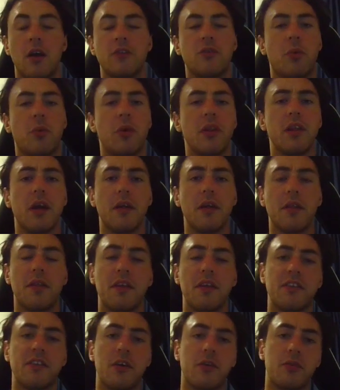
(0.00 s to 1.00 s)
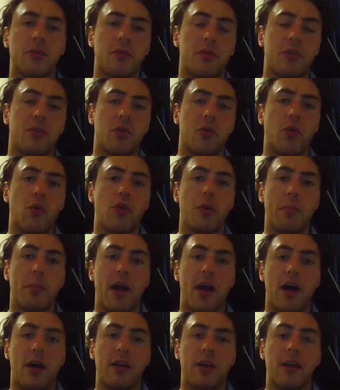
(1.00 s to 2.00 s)
So one of the other things I want to talk
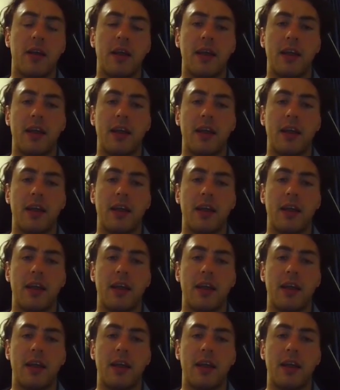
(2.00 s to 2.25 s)
about